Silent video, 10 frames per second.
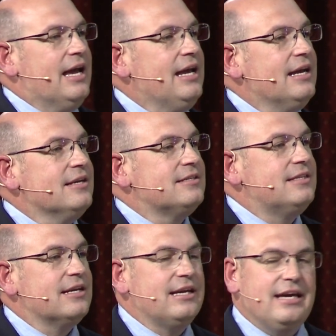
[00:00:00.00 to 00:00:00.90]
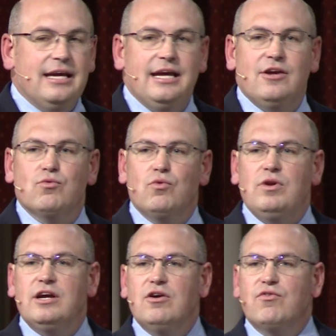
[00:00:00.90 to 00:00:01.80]
He is the king
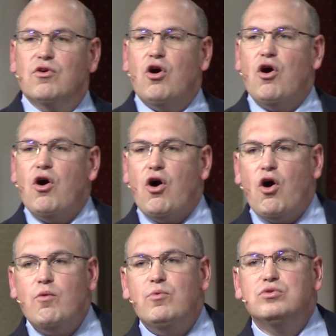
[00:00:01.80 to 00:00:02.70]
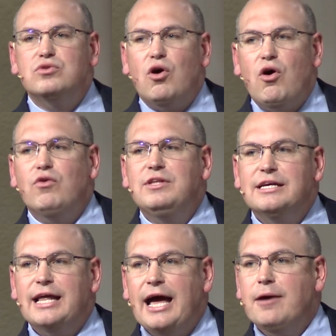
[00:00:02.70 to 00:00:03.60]
ruling over almost all
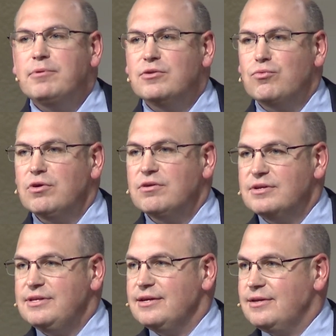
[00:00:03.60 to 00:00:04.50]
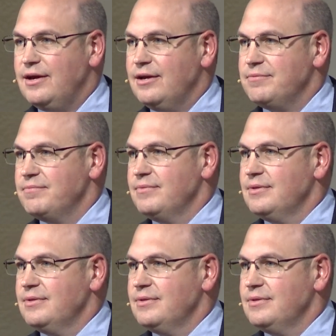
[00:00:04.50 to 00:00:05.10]
the inhabited world at that time.